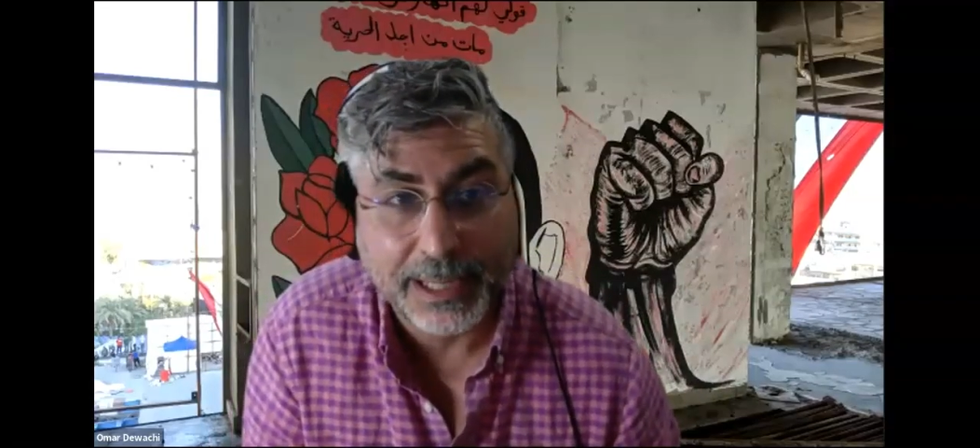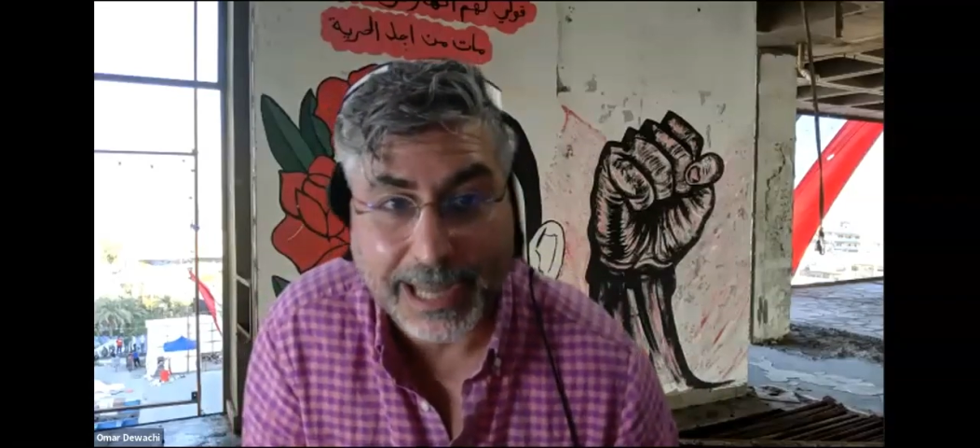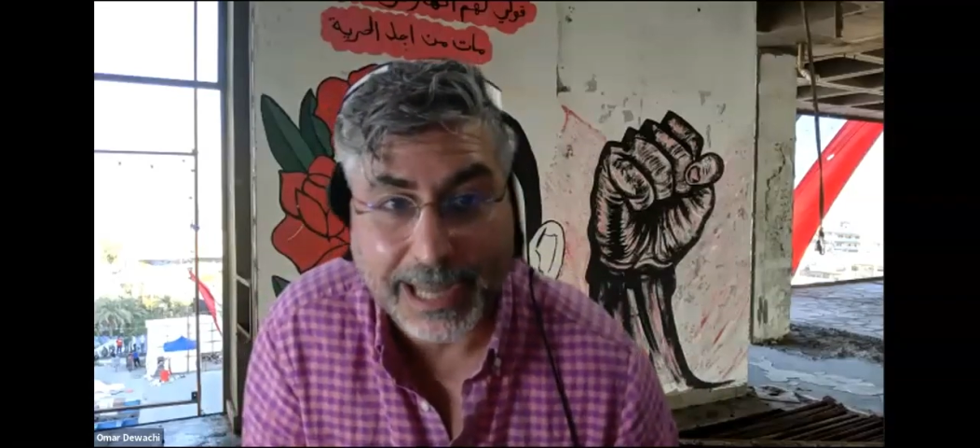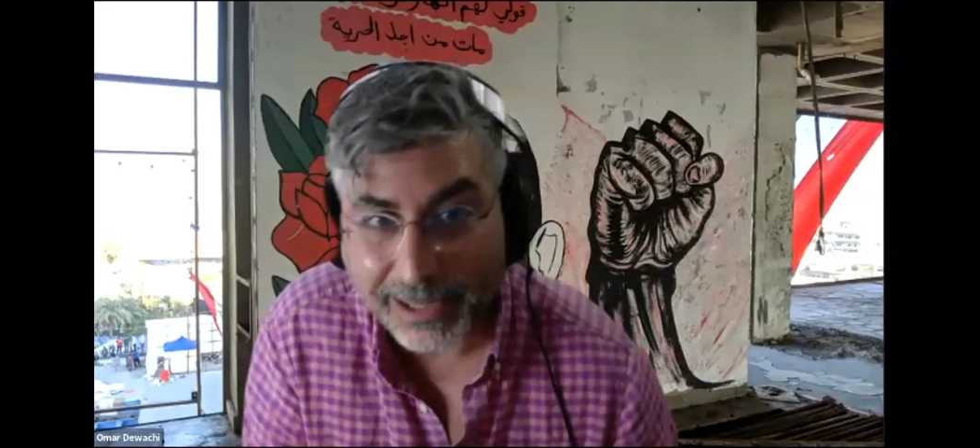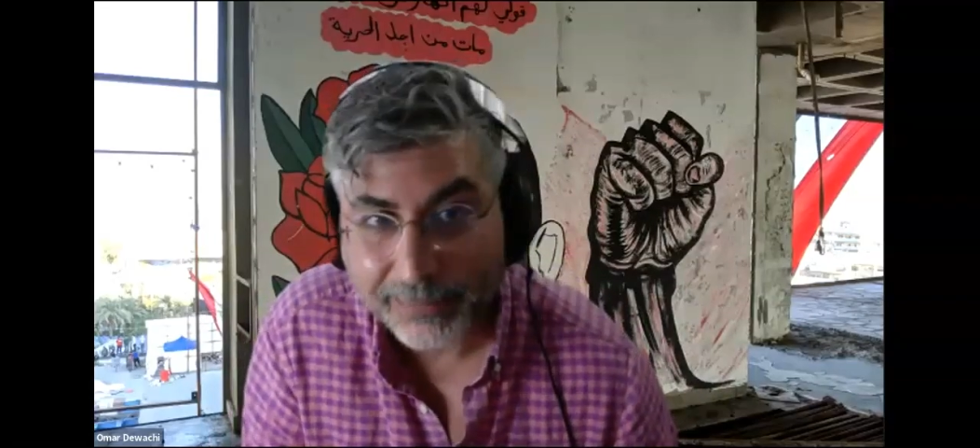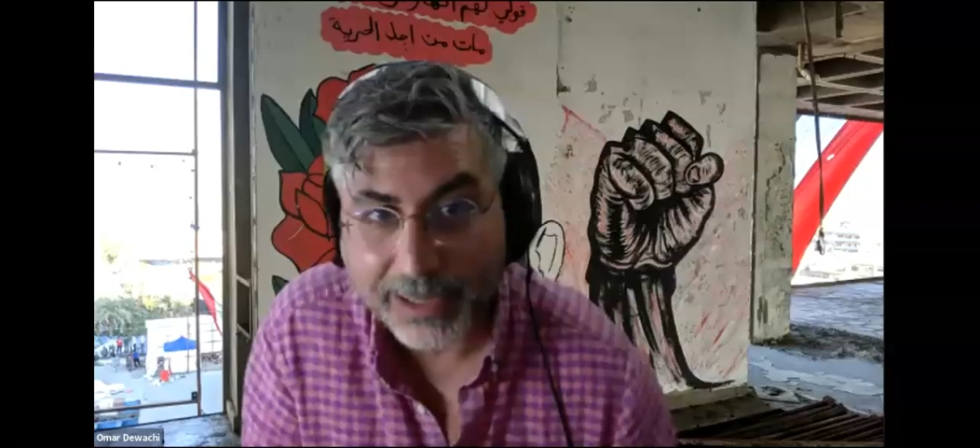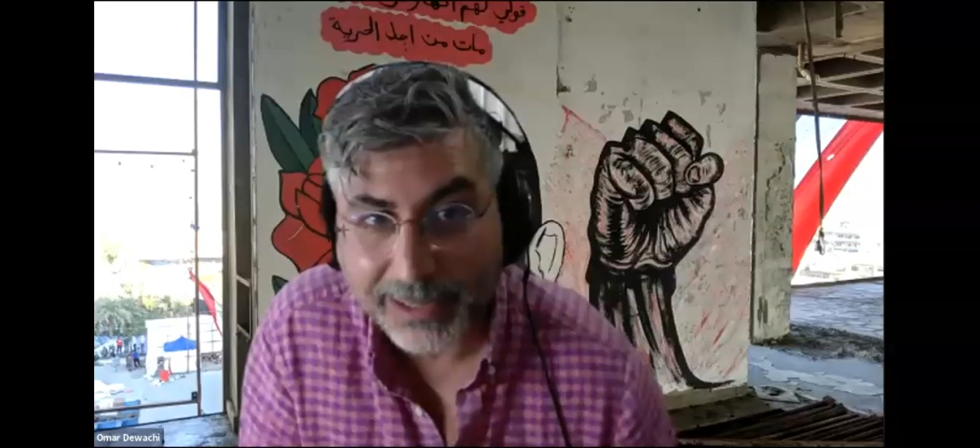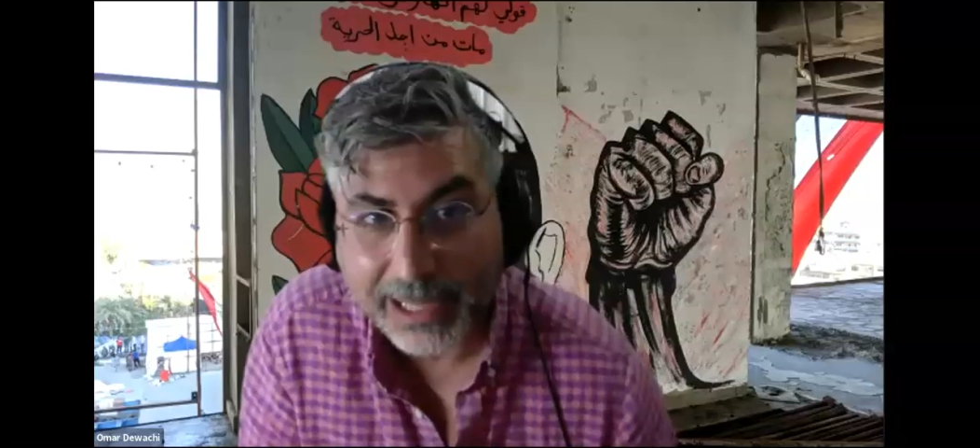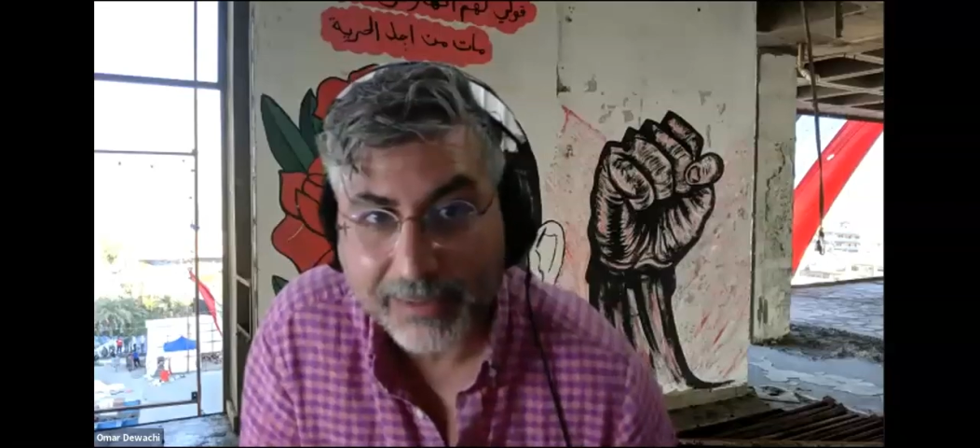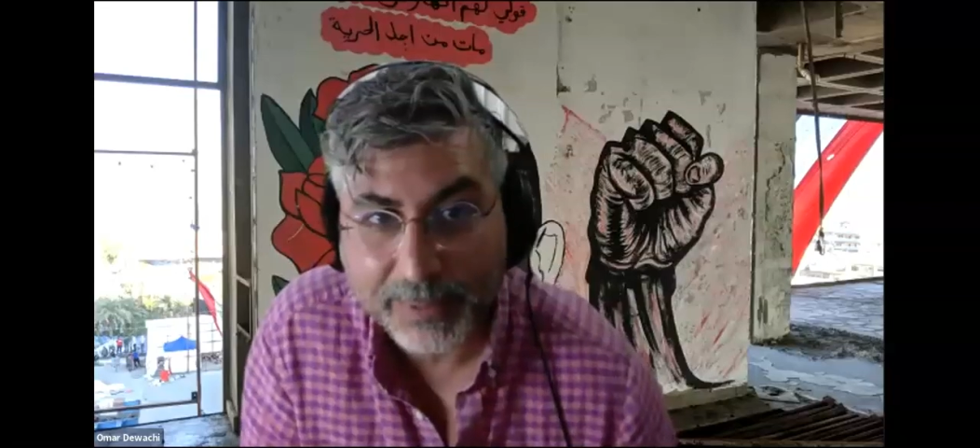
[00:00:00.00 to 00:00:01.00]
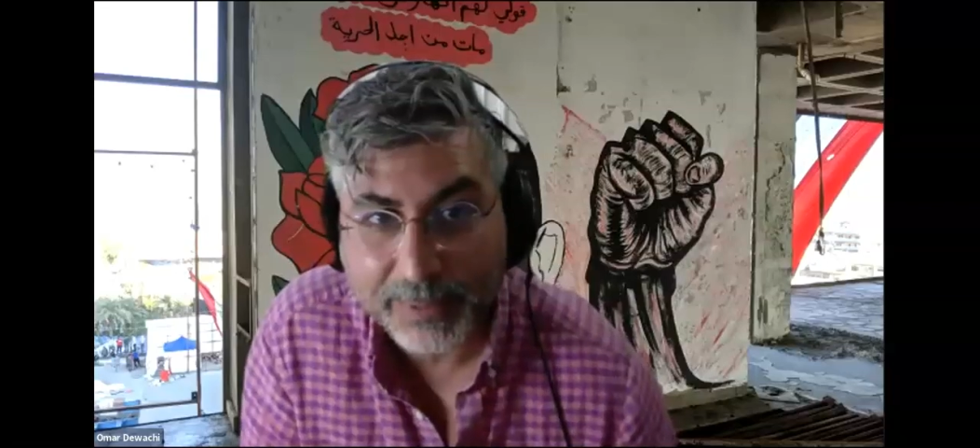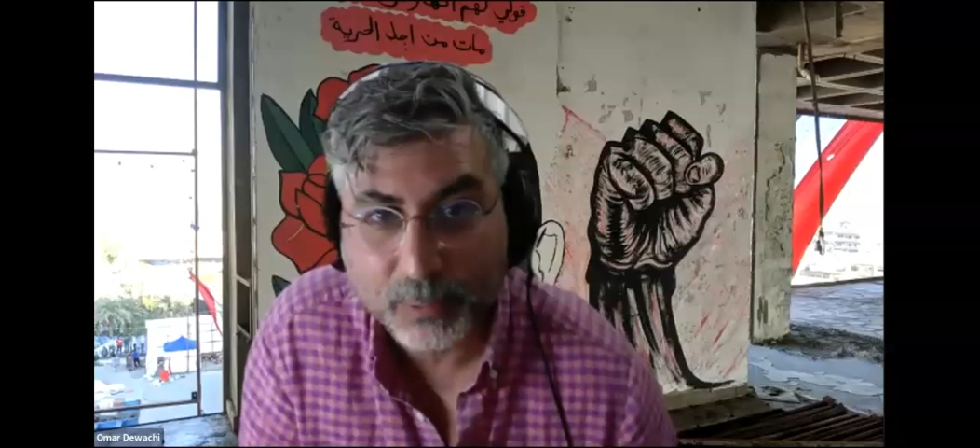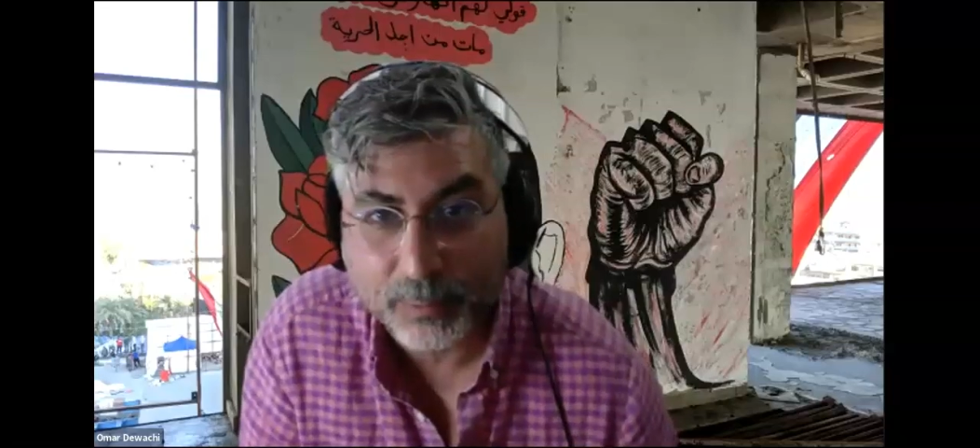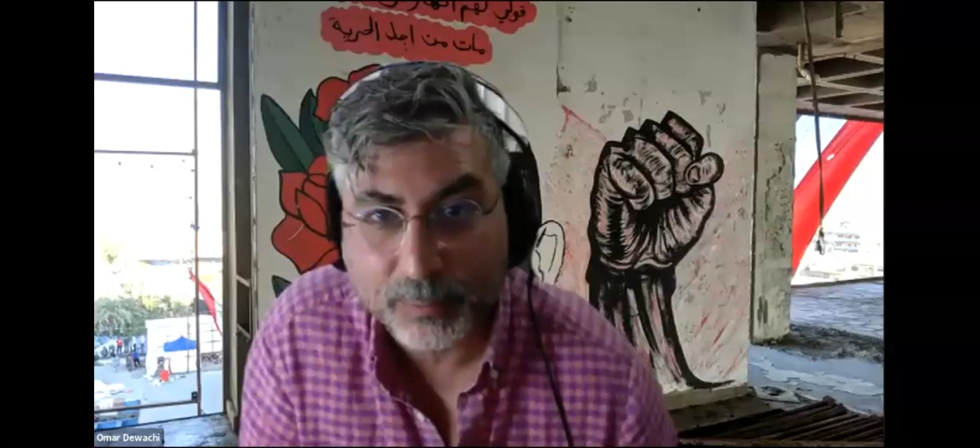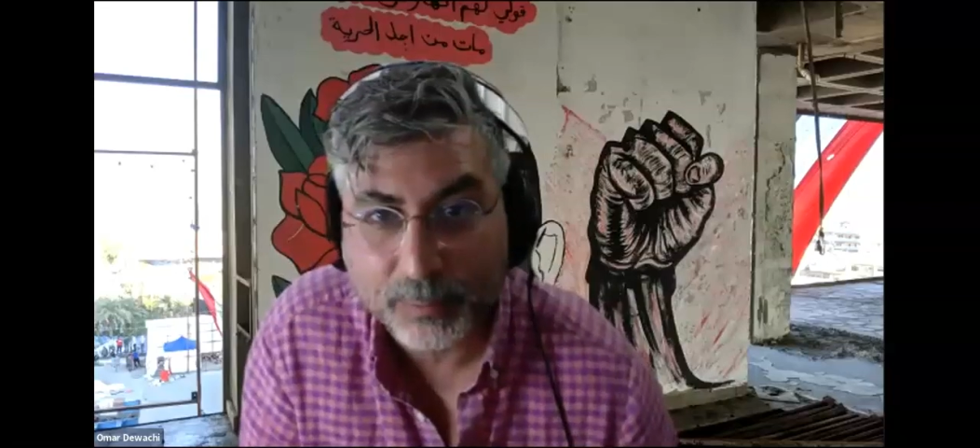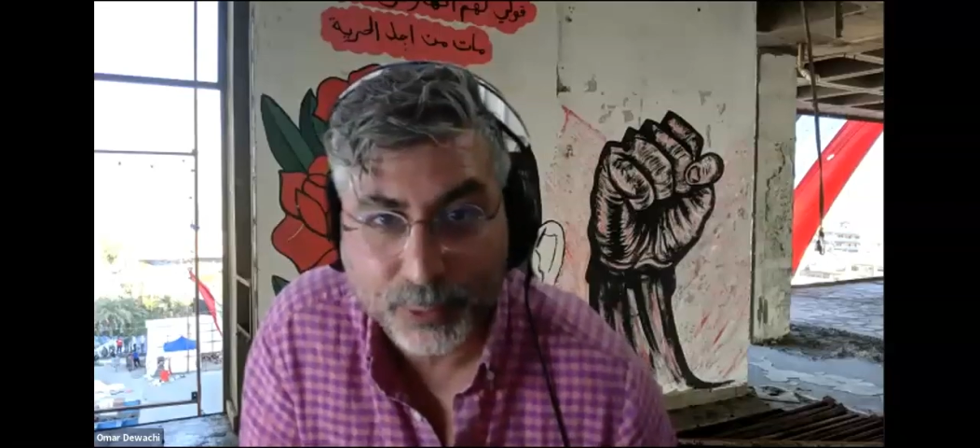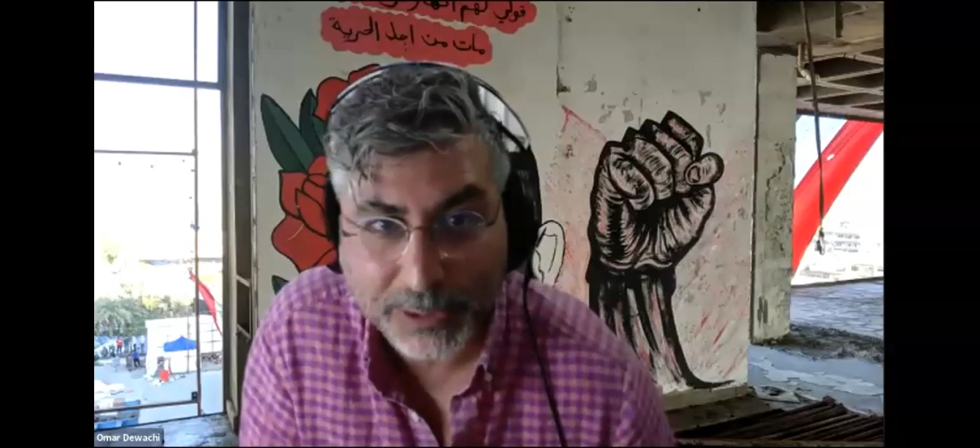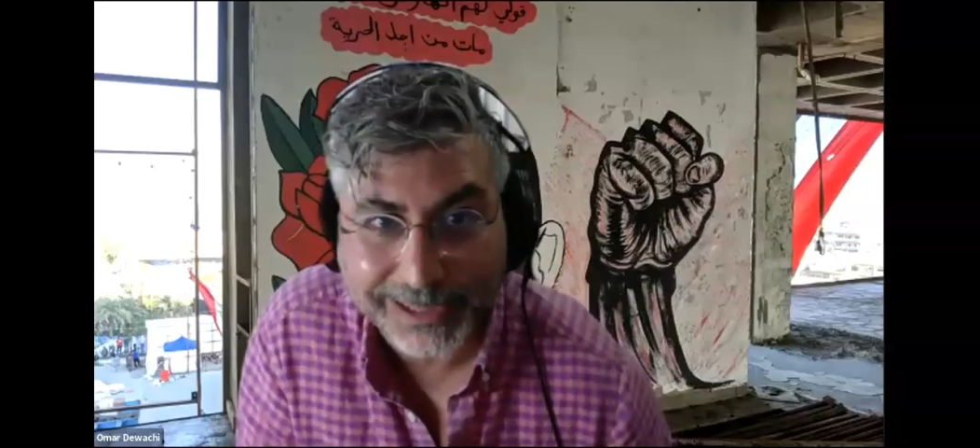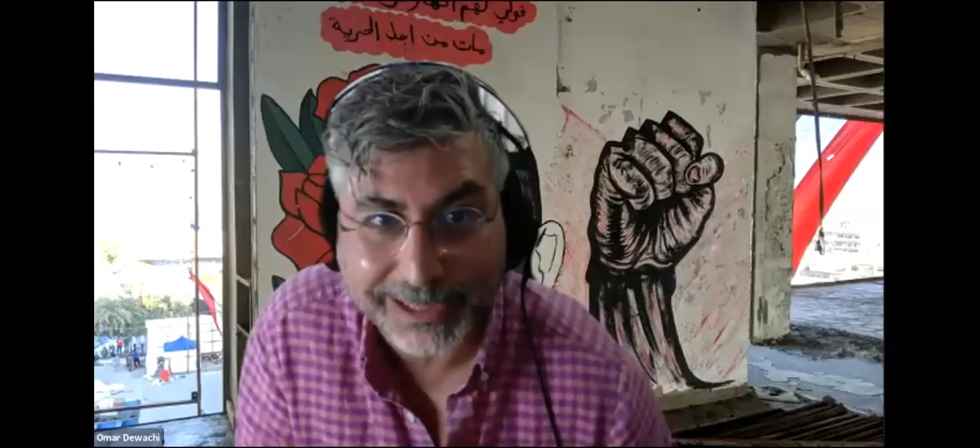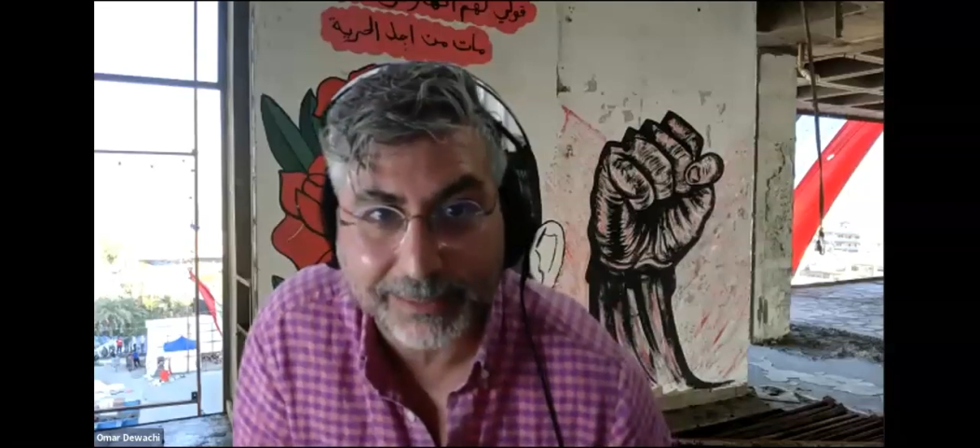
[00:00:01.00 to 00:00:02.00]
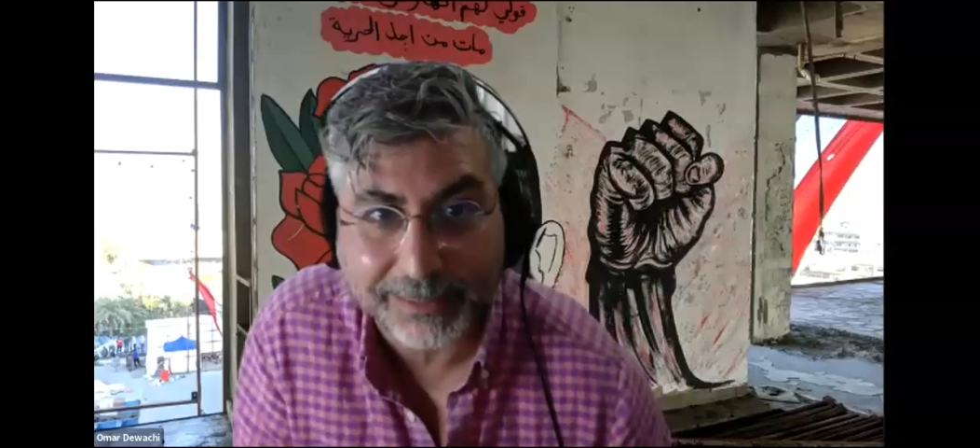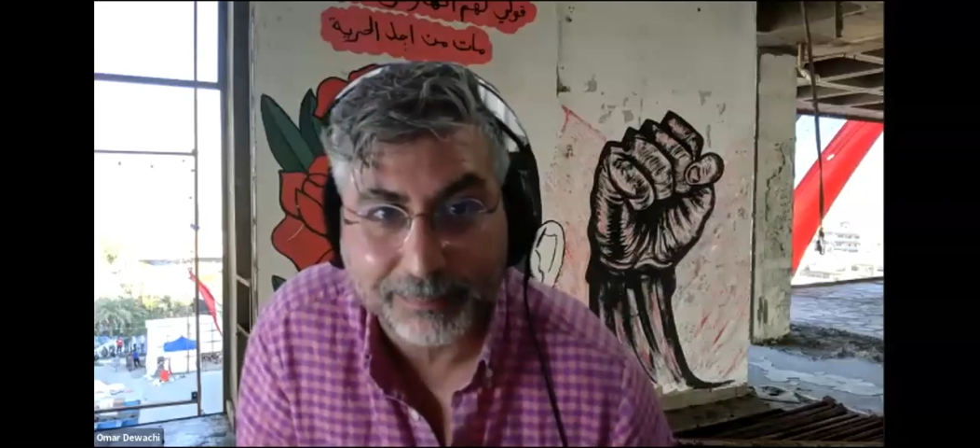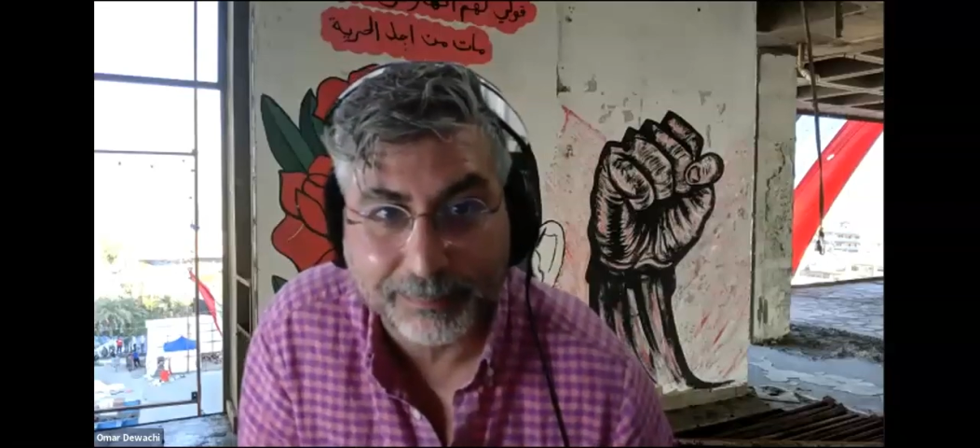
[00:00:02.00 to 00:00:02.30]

I've been really